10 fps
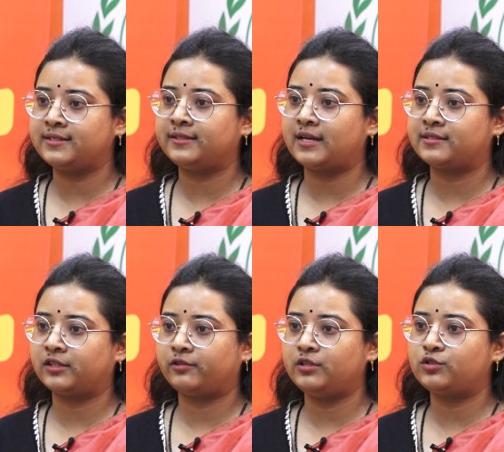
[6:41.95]
It has
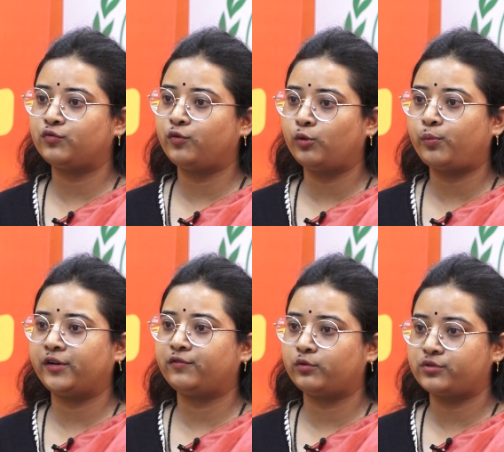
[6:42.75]
increased to
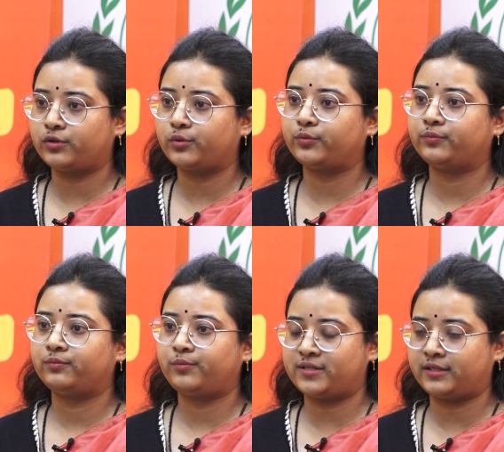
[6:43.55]
4.40
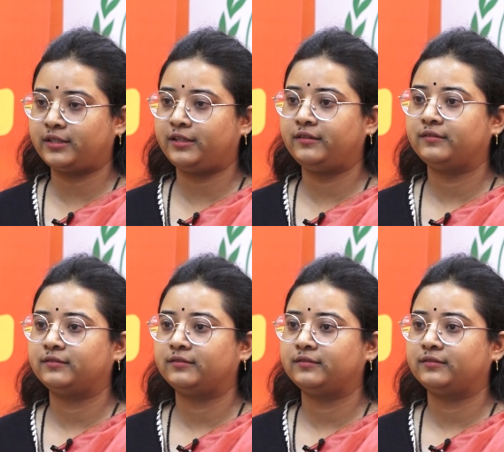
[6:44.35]
presently.